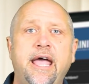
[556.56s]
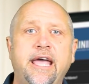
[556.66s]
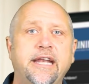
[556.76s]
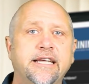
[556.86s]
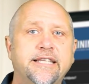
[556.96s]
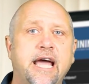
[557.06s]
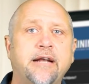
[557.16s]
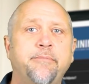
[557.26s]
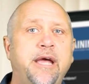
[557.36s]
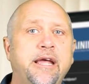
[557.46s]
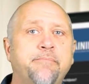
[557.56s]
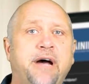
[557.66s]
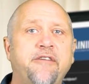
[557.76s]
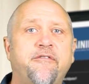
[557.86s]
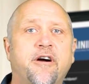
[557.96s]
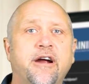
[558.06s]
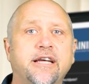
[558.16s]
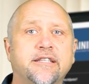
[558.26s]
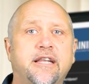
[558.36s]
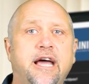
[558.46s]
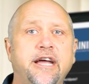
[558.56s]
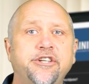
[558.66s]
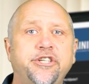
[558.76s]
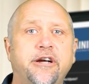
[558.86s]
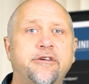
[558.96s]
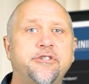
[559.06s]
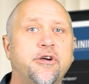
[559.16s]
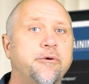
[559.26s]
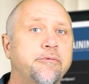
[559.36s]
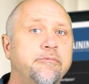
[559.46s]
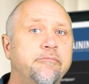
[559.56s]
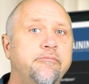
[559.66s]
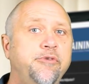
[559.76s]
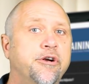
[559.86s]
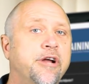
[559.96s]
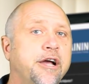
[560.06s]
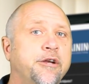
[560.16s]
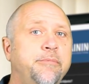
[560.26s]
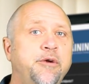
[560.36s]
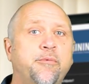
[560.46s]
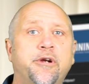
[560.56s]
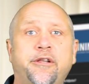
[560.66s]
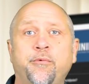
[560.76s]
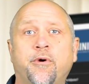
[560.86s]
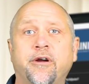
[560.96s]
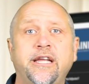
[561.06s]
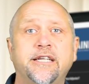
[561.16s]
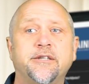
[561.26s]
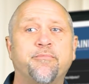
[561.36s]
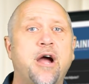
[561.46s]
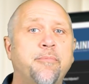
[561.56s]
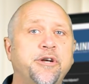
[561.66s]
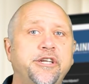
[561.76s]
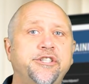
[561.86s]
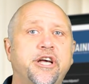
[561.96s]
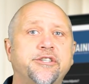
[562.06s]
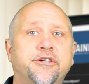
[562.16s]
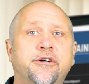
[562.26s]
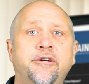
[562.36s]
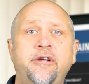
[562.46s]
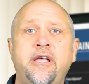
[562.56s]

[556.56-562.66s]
And Xactimate by far has the lion's share, so you're not going to be really working as a property adjuster